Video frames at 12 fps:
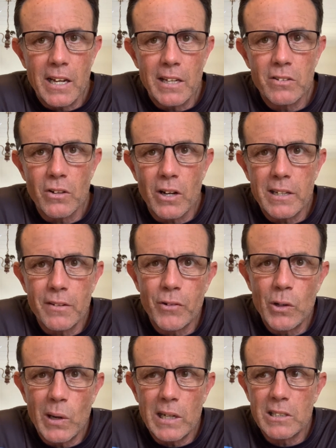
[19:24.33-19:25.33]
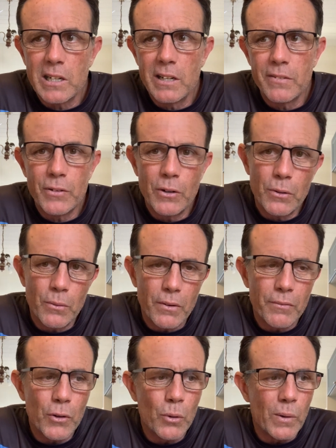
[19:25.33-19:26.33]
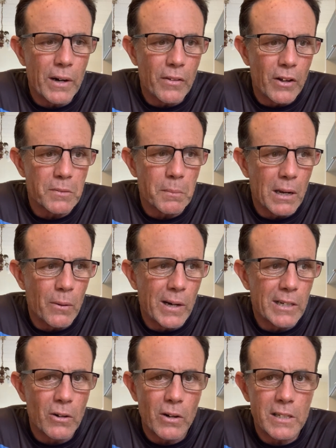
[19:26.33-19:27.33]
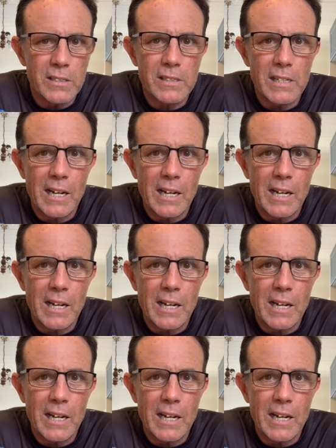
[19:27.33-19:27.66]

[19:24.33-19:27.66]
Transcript: It's like if you're one of those mulloway guys